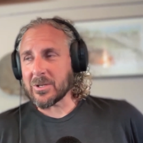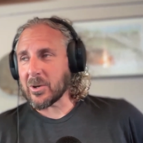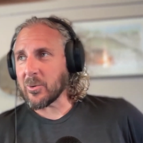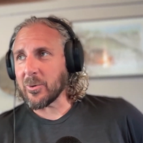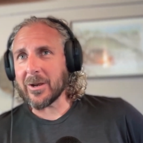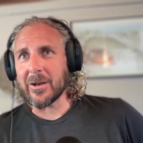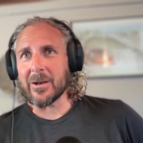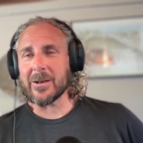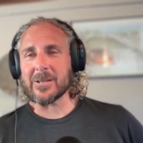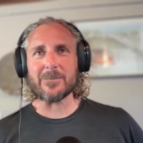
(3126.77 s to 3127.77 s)
created
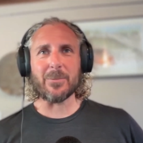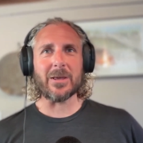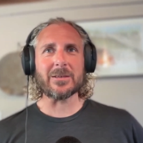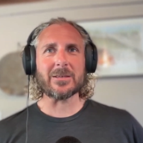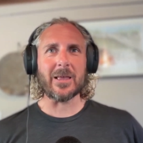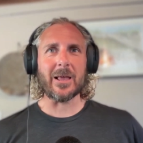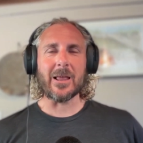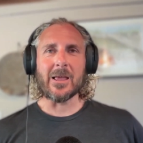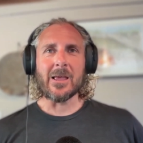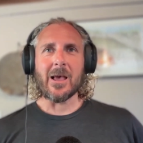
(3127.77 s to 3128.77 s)
in a space that
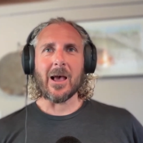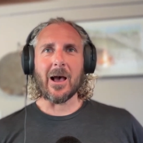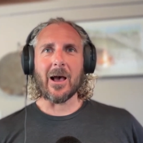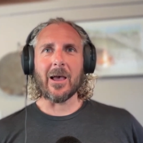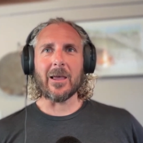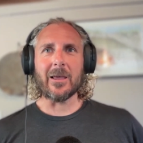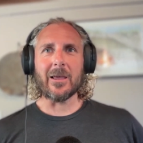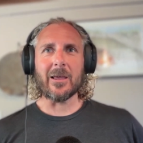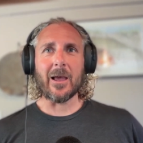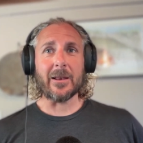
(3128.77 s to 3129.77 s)

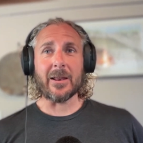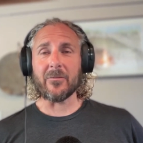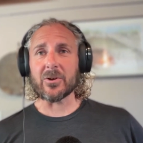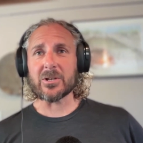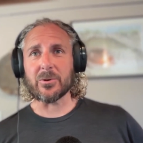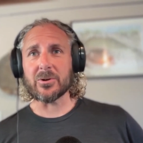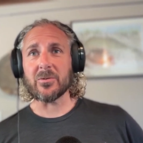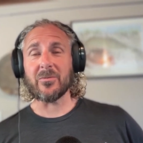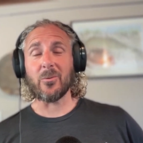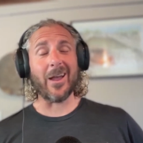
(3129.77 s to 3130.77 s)
I'd never experienced before.